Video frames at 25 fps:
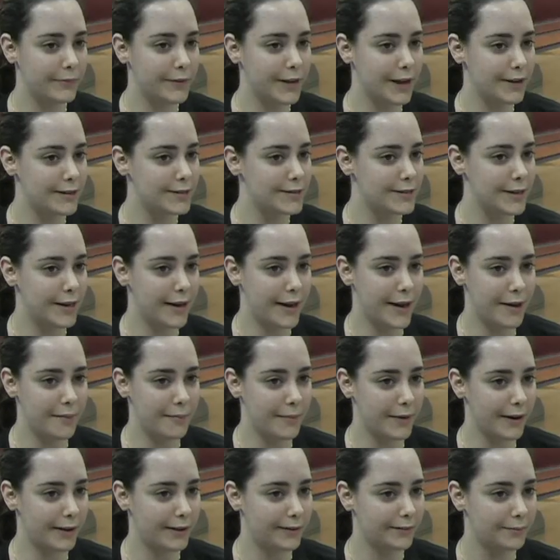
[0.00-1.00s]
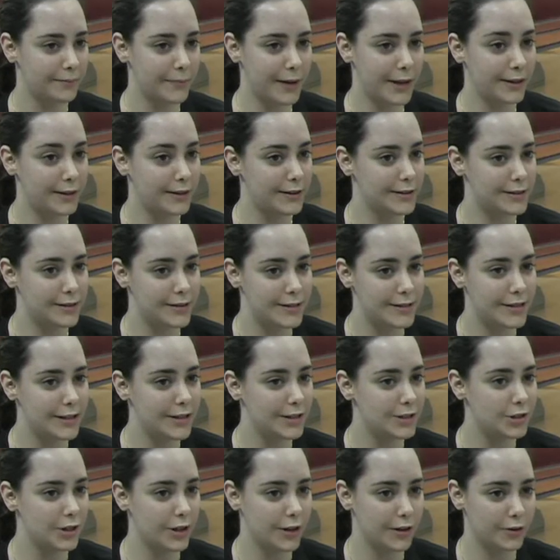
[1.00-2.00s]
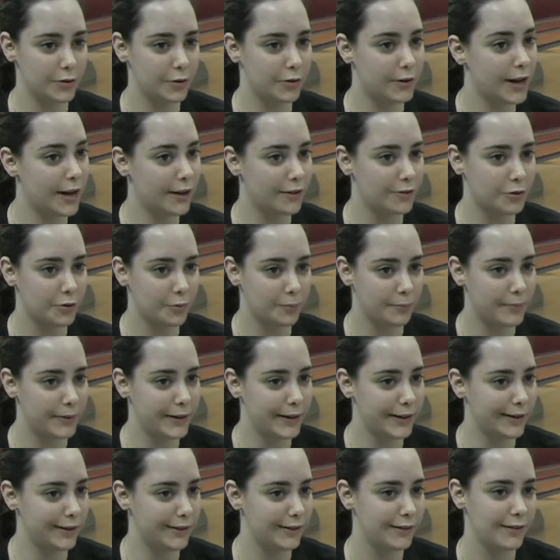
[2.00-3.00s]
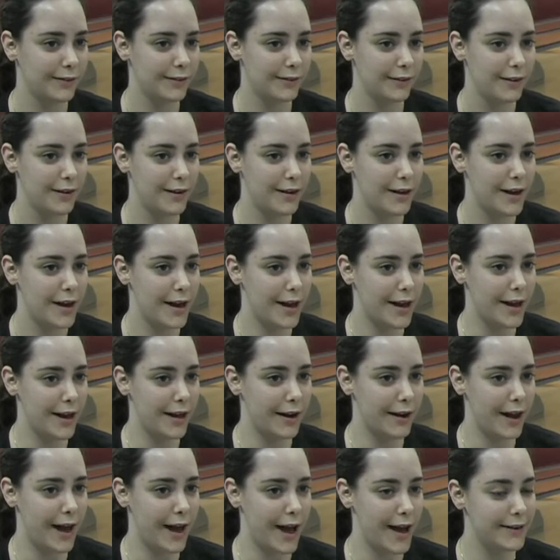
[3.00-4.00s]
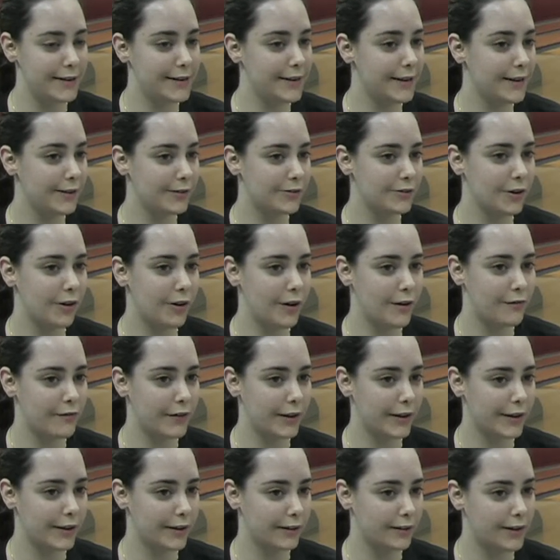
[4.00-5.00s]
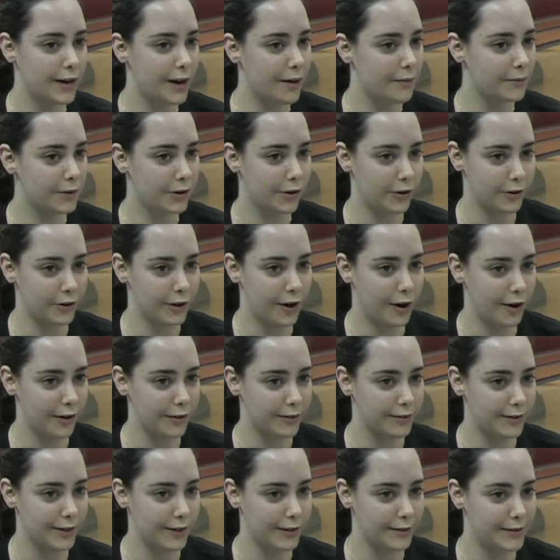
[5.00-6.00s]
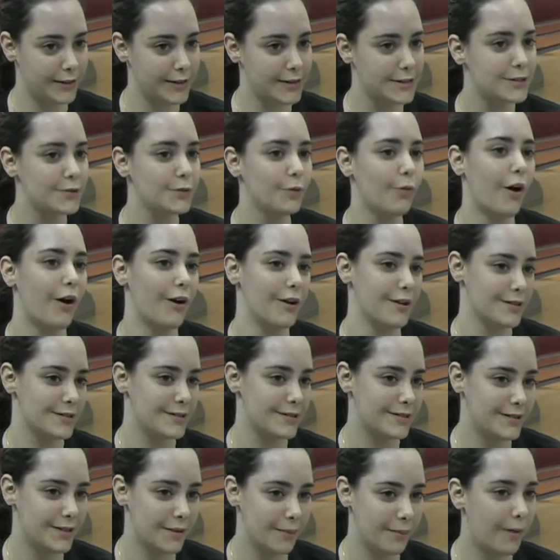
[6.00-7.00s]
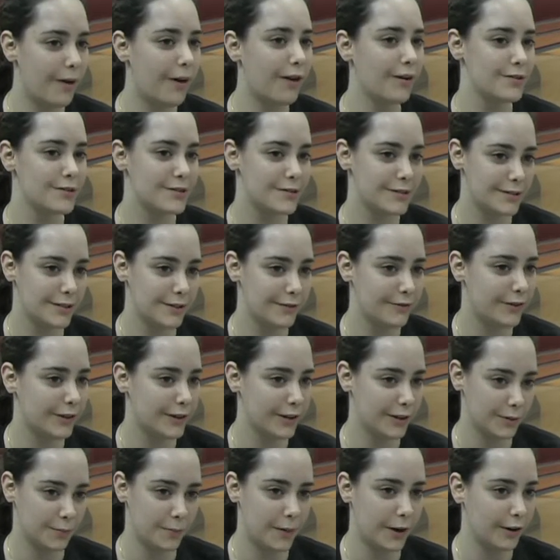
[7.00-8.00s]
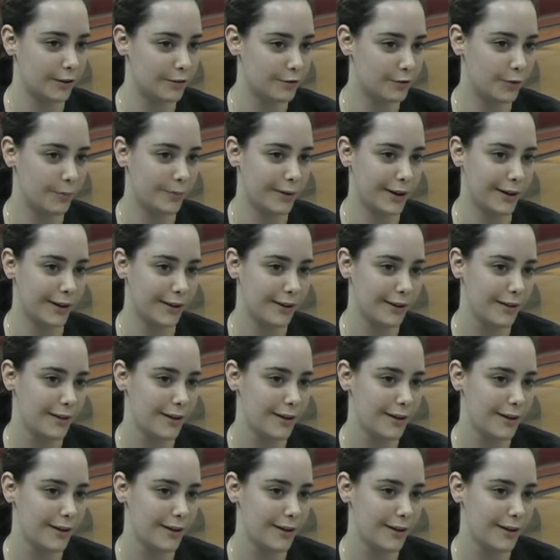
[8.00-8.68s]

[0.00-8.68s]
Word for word: The NCAA made a decision you can't compete. And I didn't know if I can come here or not. And this was the most difficult part for me